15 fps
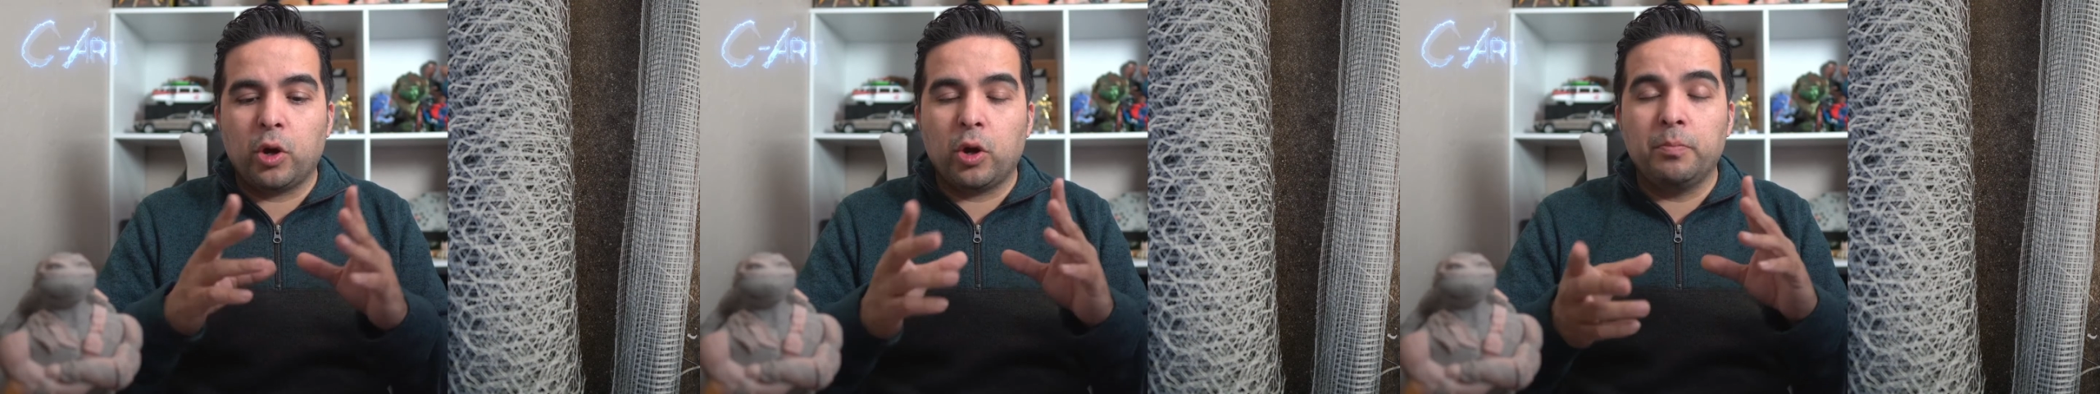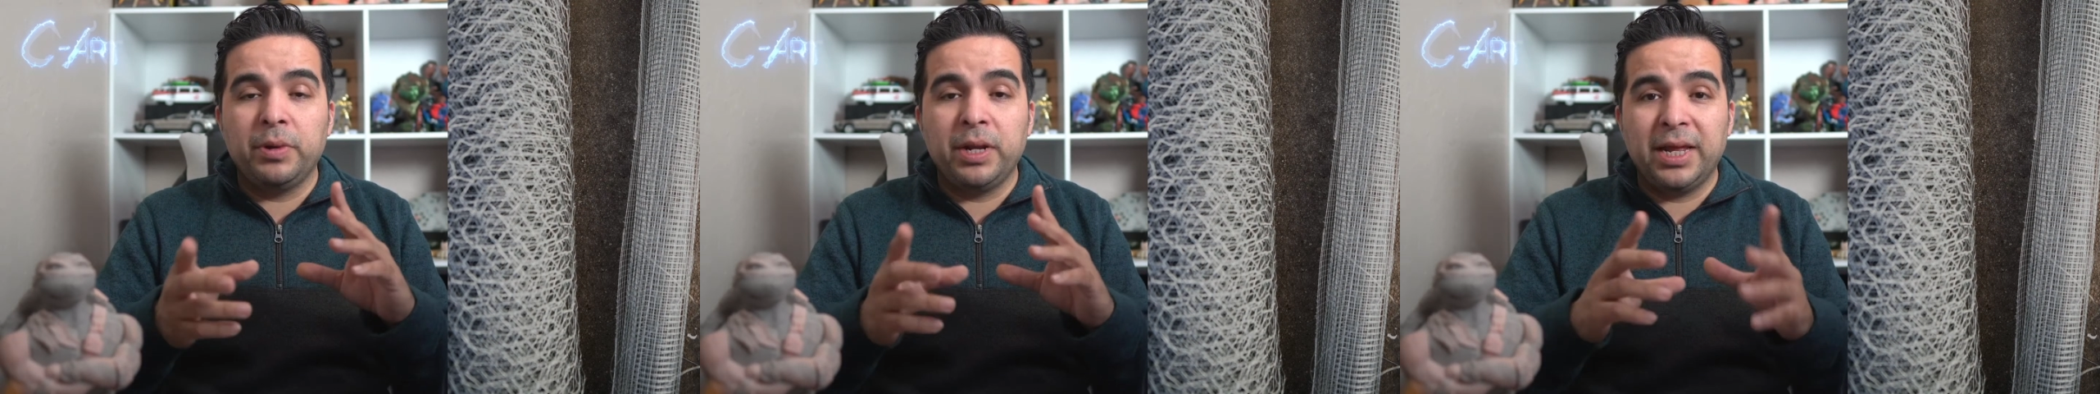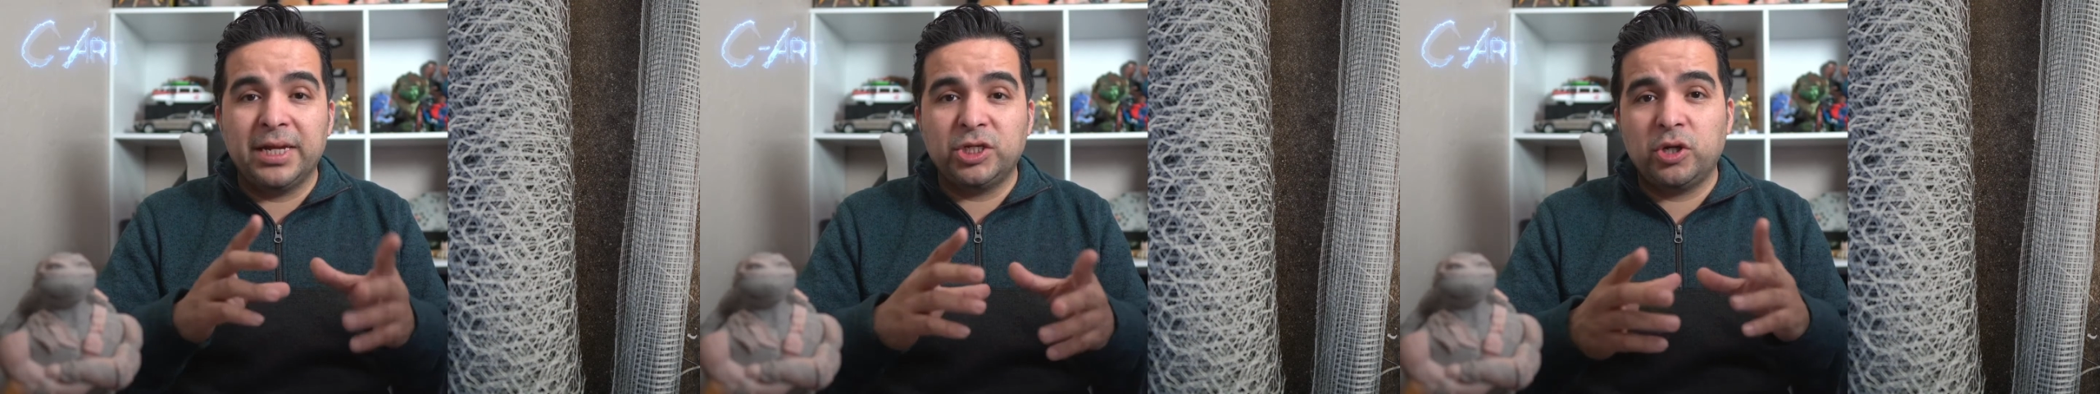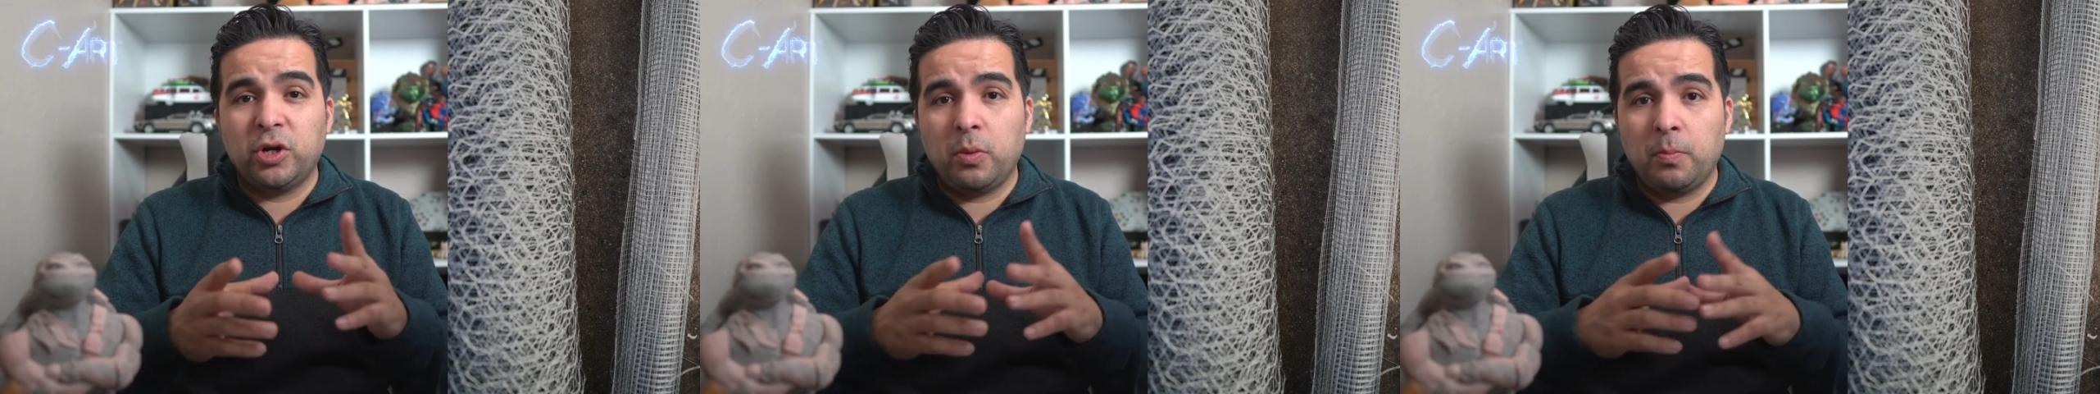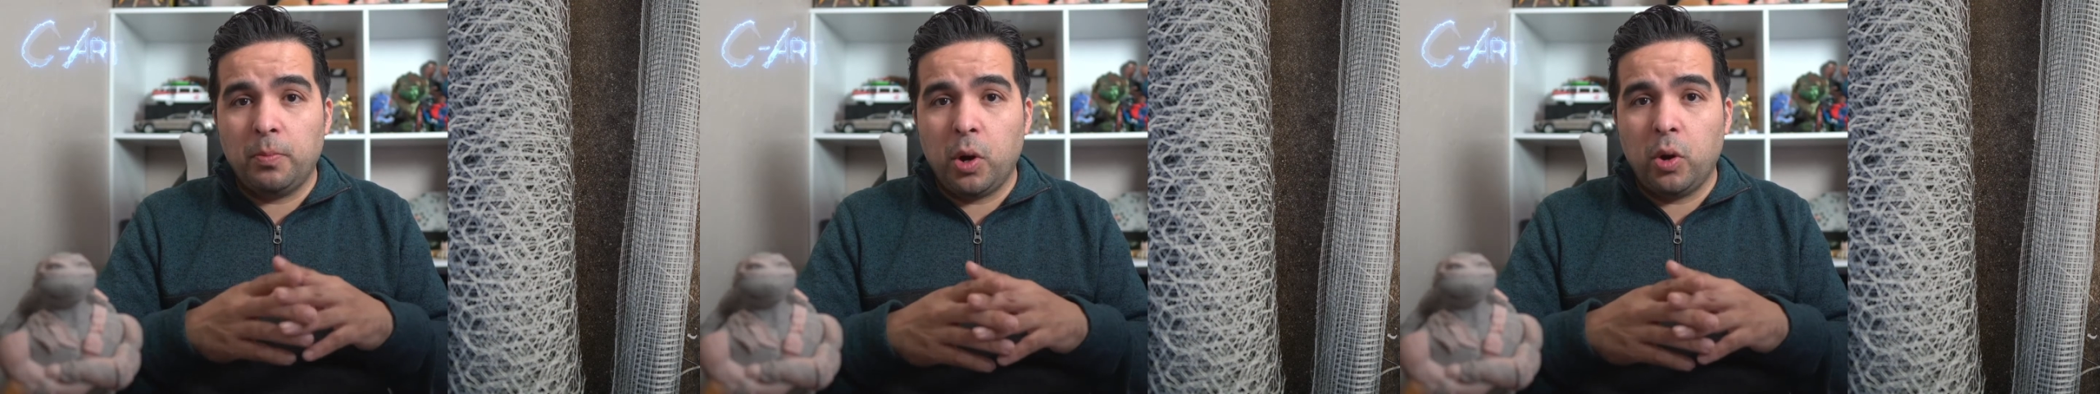combination
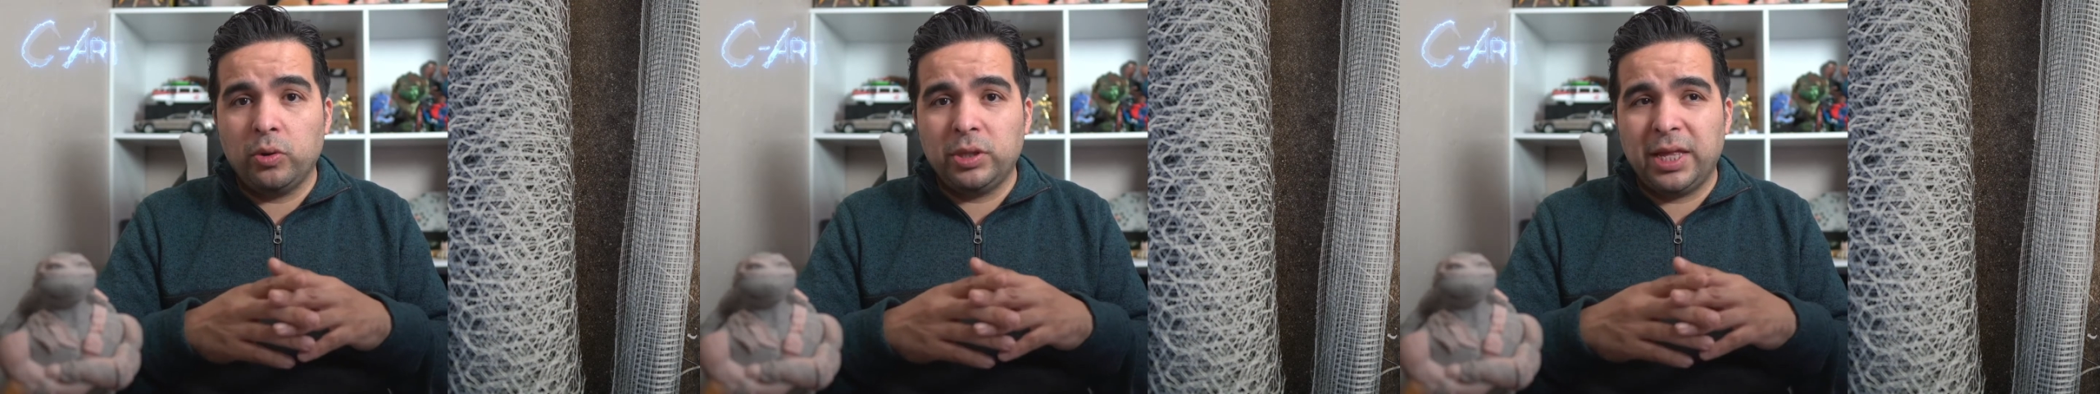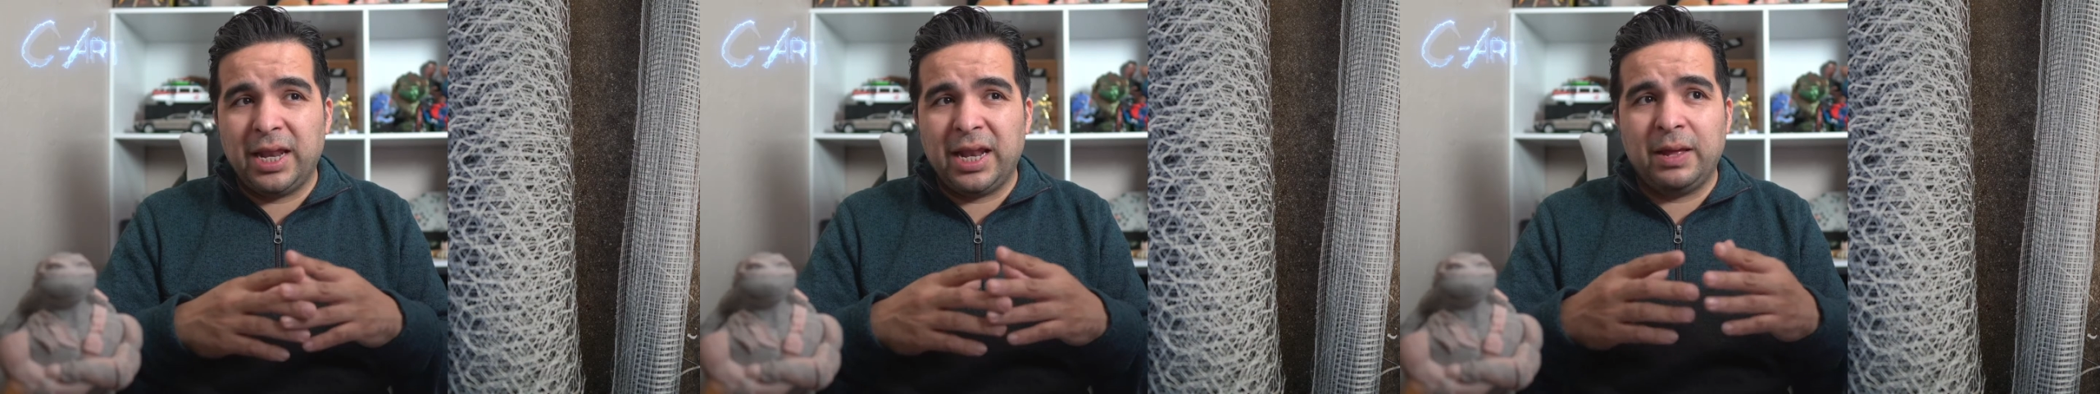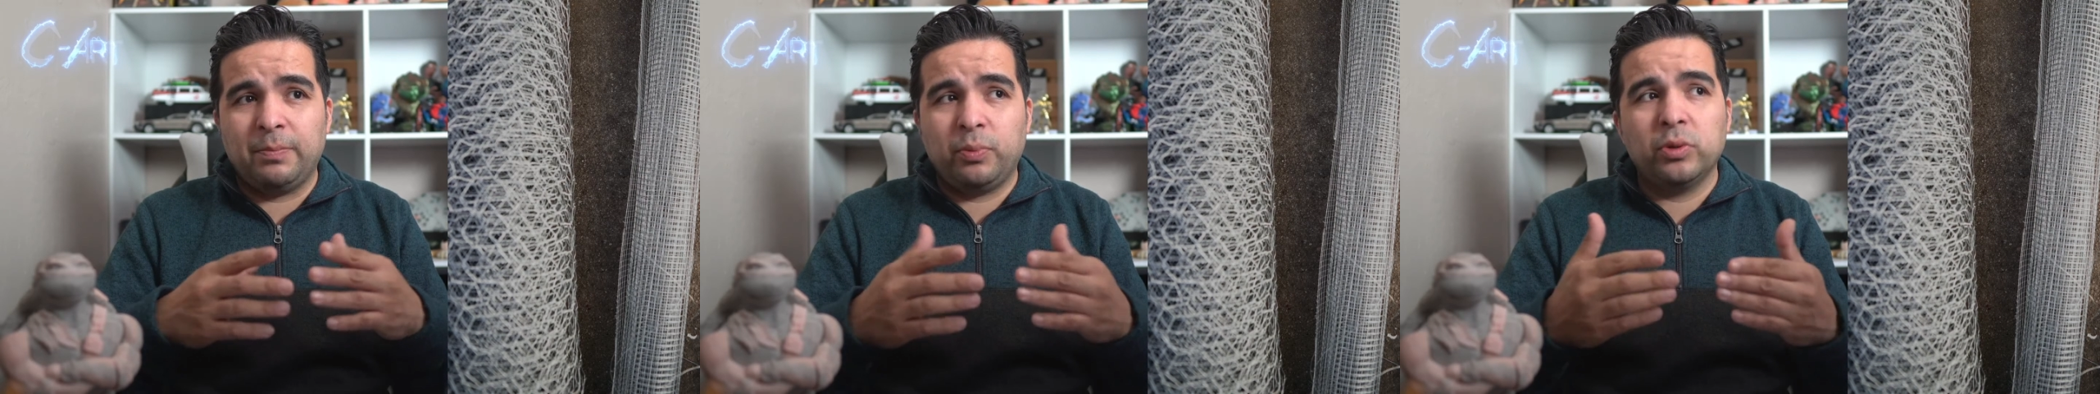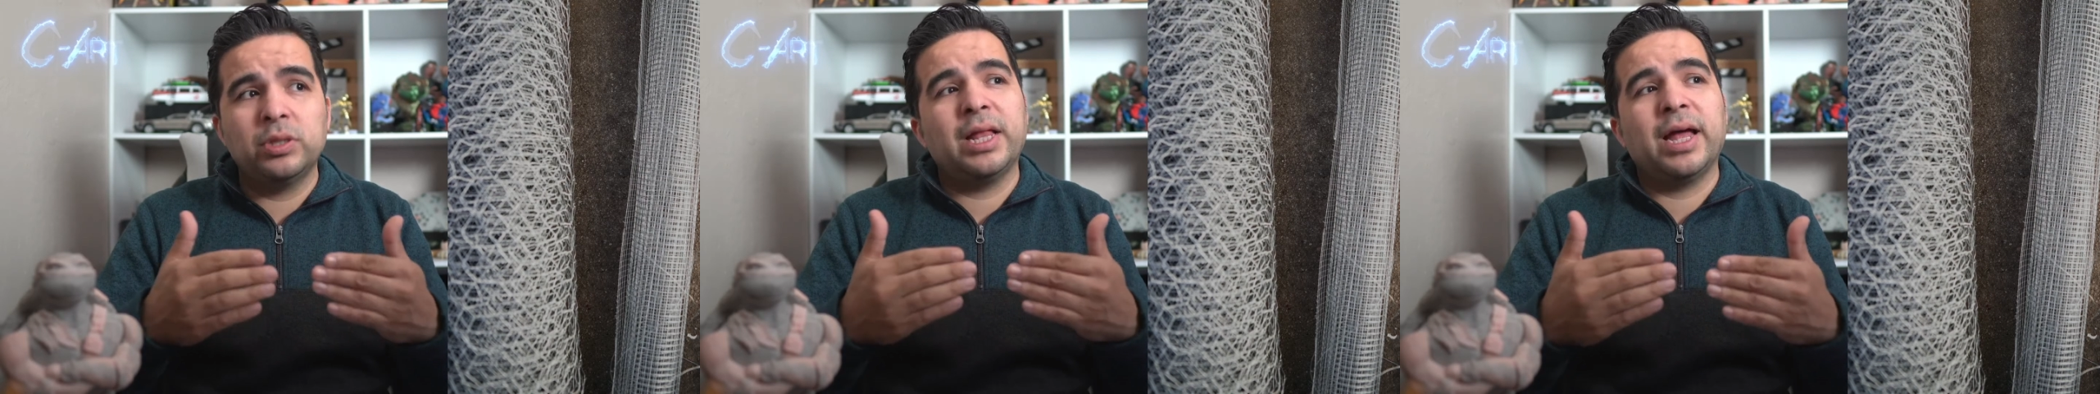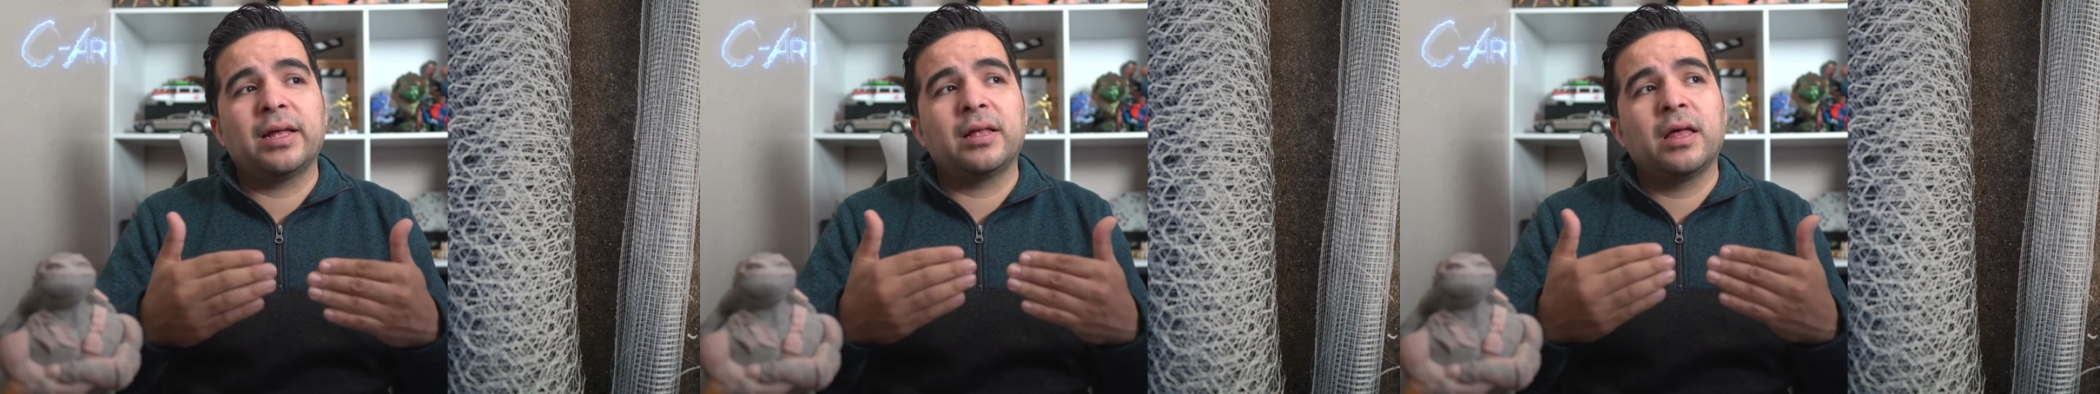on both, and I put
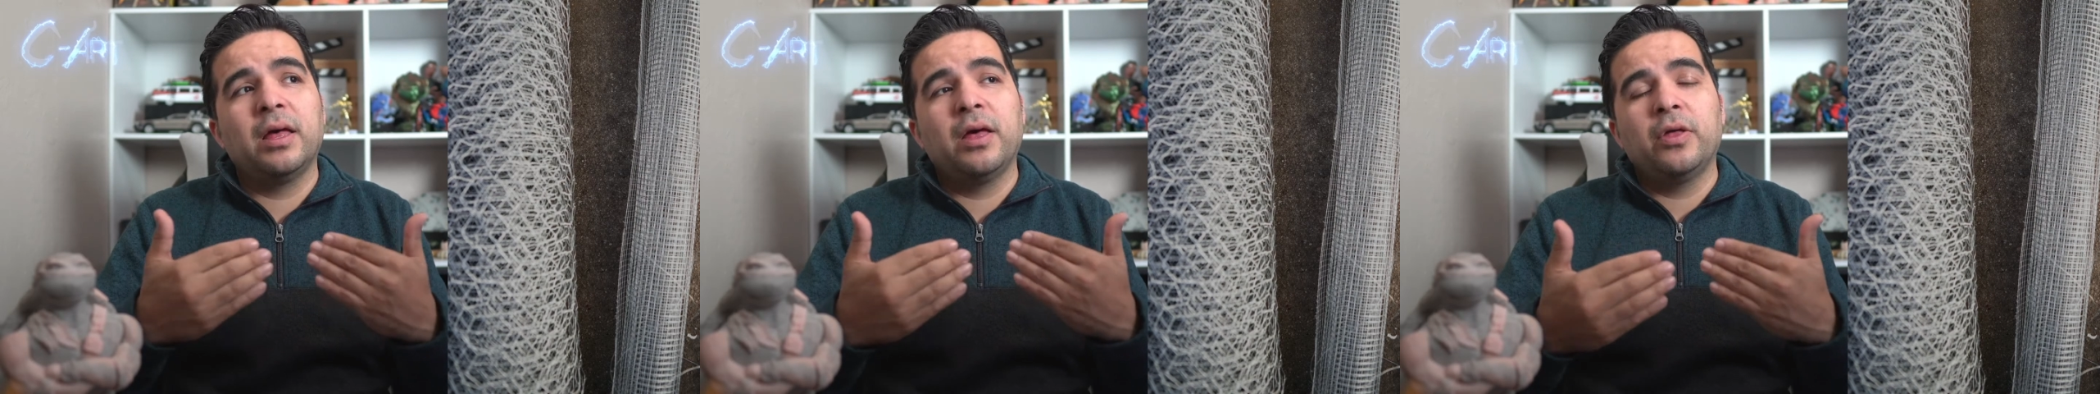like